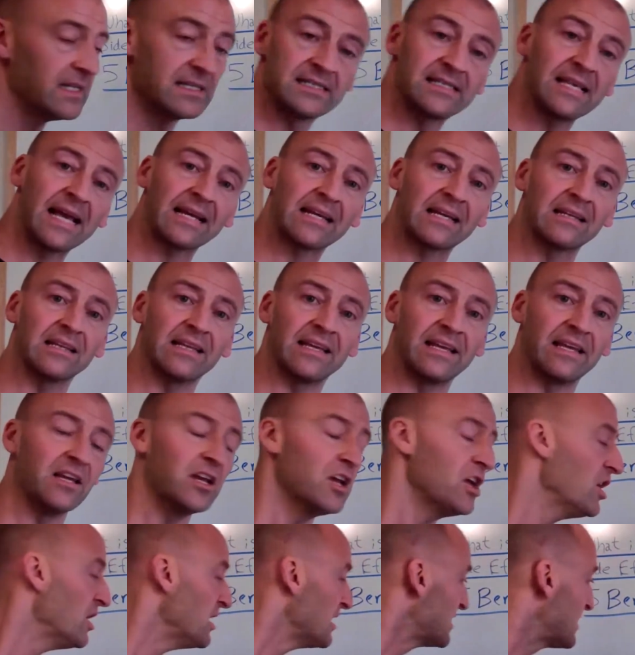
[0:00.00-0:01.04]
Secondly,
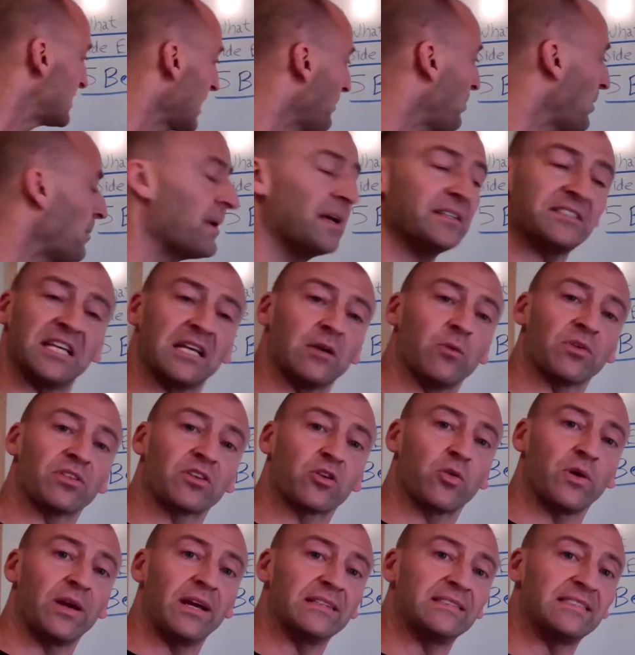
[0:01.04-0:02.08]
supplementing with
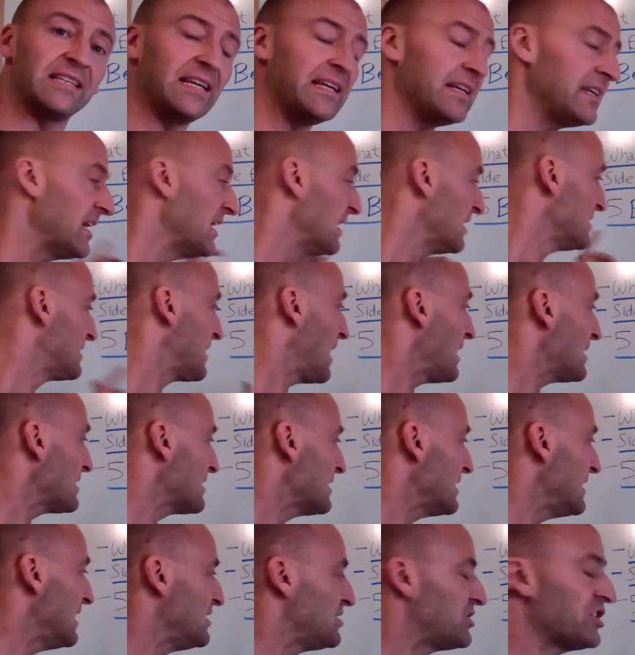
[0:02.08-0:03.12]
creatine
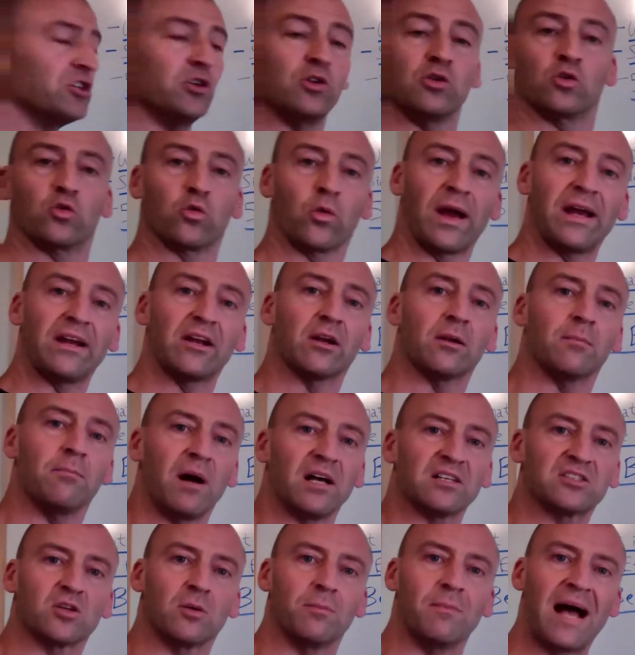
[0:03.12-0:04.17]
does lead to greater
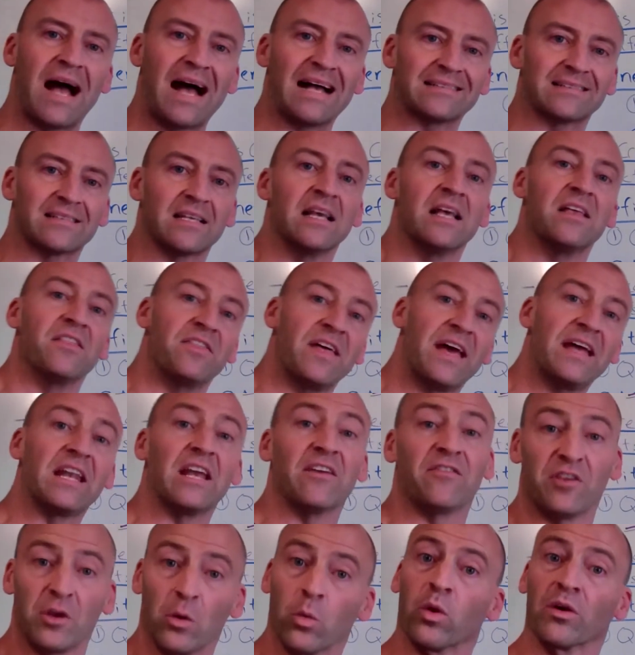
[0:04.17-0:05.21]
muscle mass than
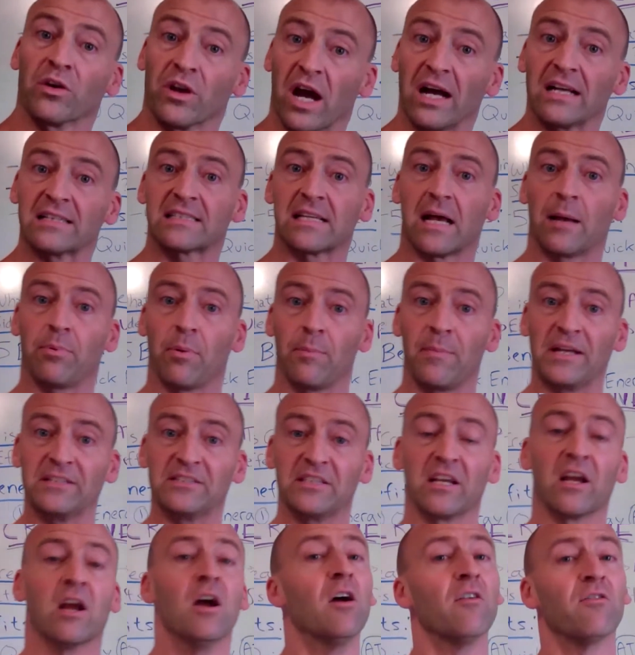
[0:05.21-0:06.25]
if you were not
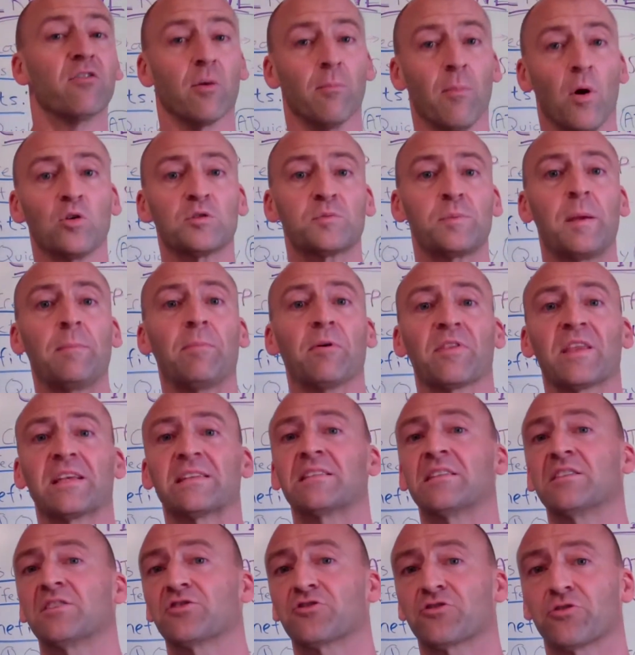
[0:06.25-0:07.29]
supplementing. For most people,
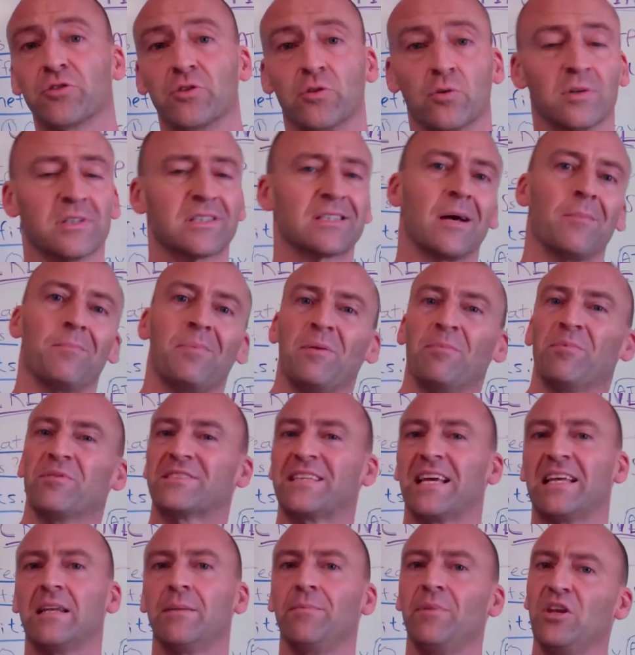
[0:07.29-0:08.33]
this is true. Some people
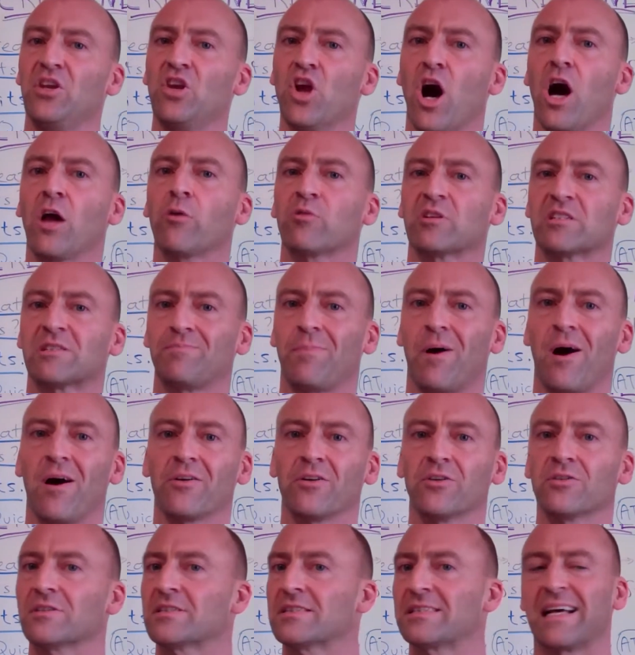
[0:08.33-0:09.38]
tend to be
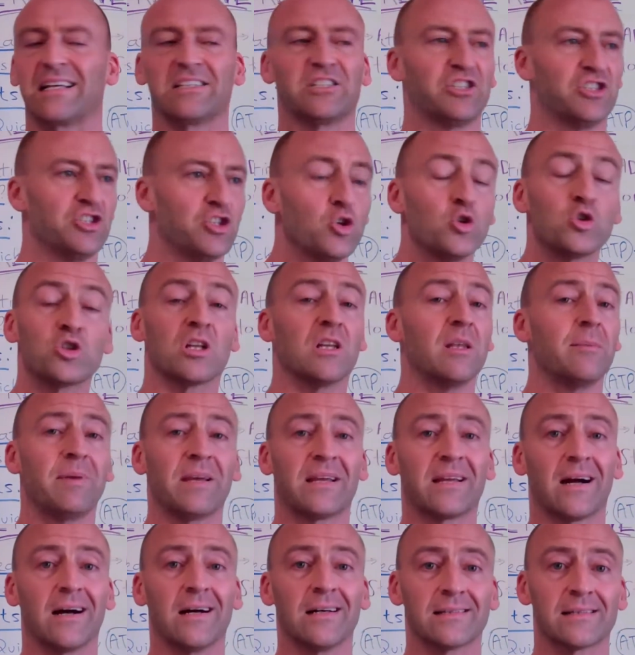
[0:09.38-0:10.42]
non-responders. That's usually
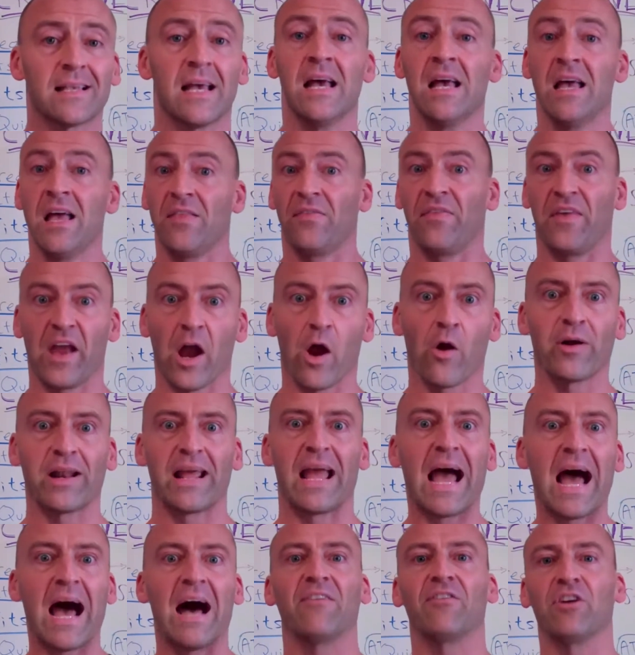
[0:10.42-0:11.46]
because they already
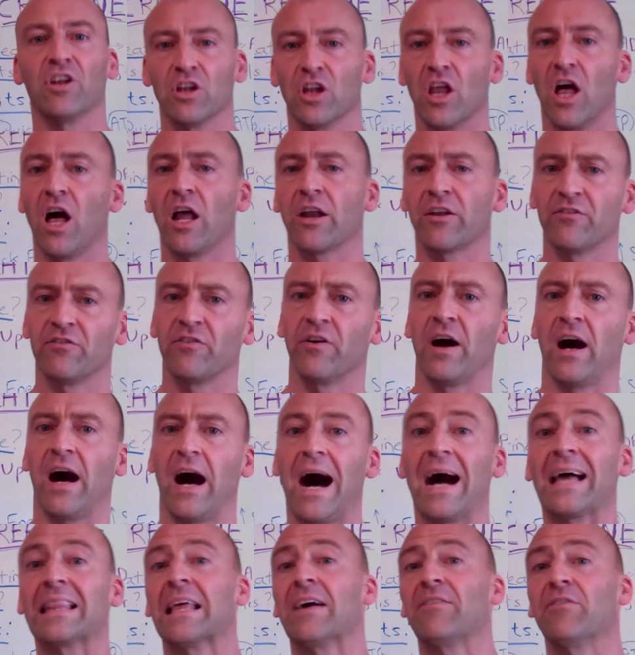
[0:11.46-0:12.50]
have a
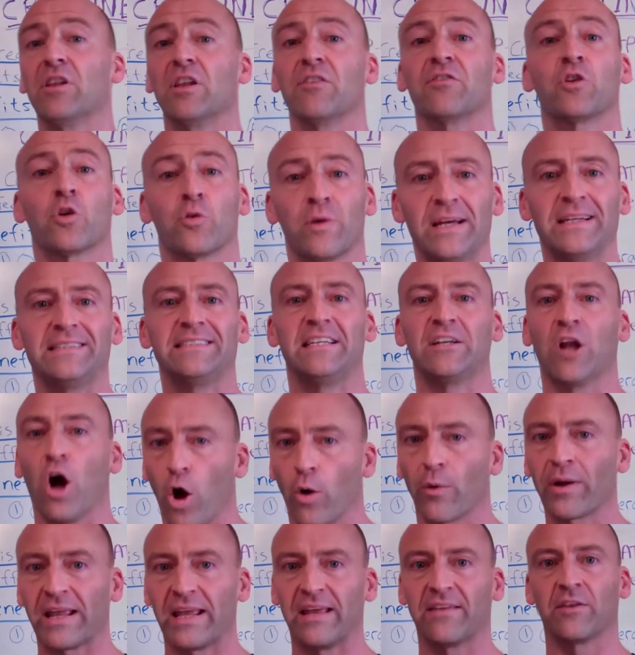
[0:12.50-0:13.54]
high level of creatine
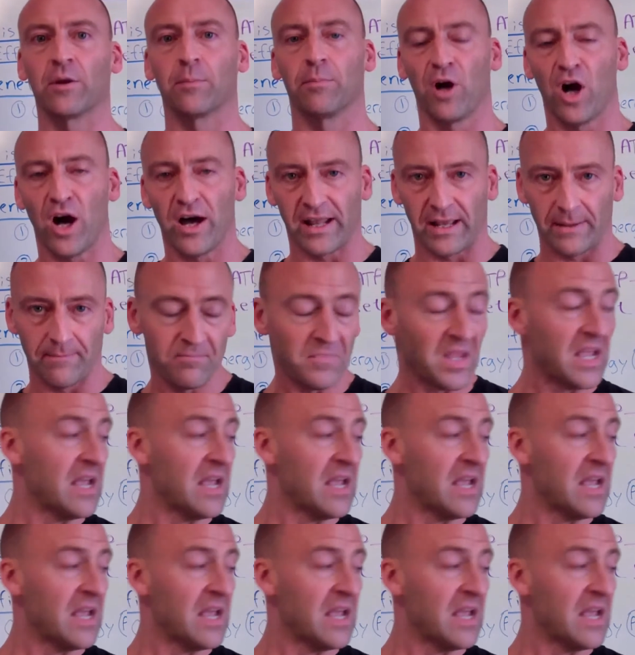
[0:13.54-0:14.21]
already in their body.